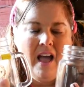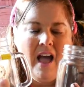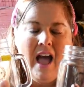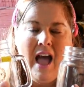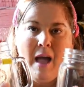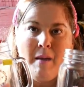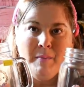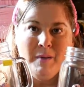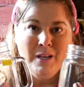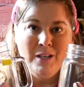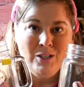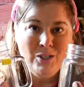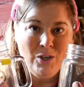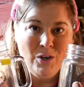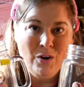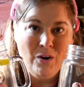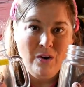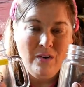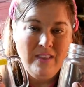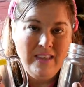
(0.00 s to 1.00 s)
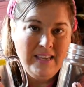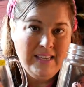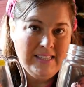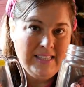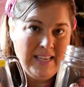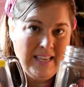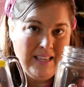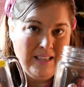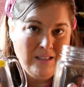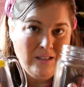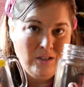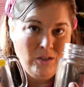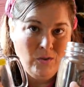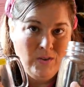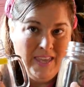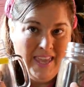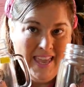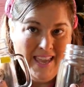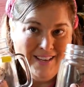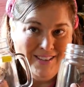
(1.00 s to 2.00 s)
I'm going to turn these into
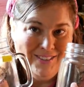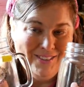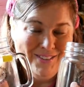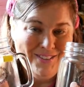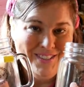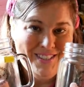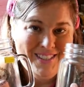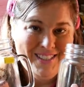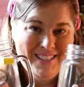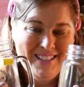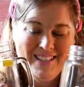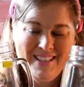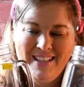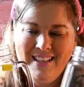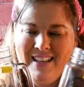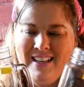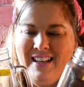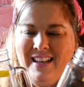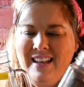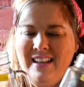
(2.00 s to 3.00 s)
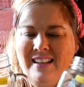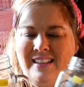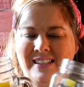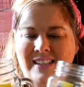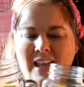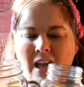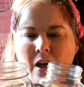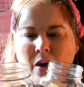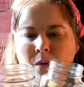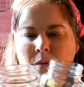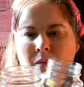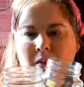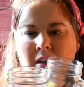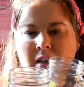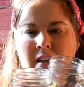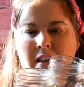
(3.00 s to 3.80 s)
candles. So,